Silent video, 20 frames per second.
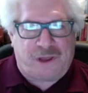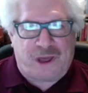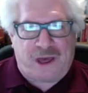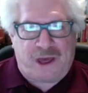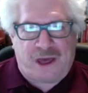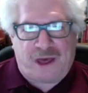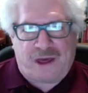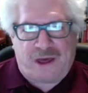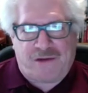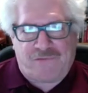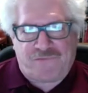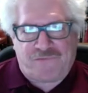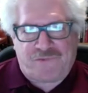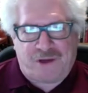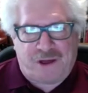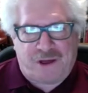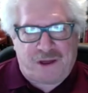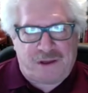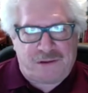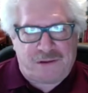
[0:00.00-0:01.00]
have,
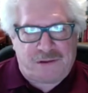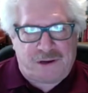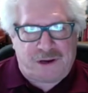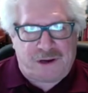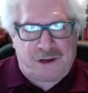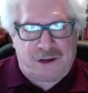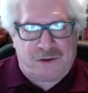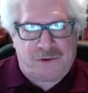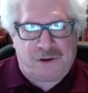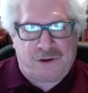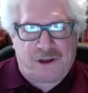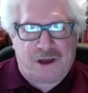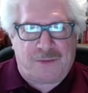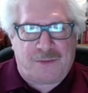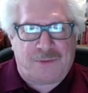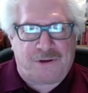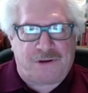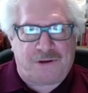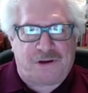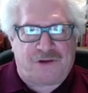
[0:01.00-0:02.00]
uh, you know, a
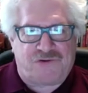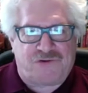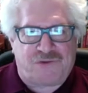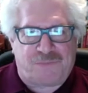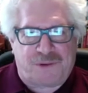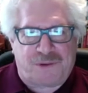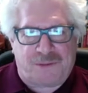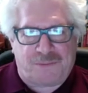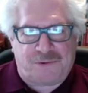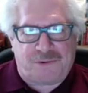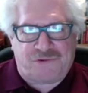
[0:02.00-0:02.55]
couple of dozen people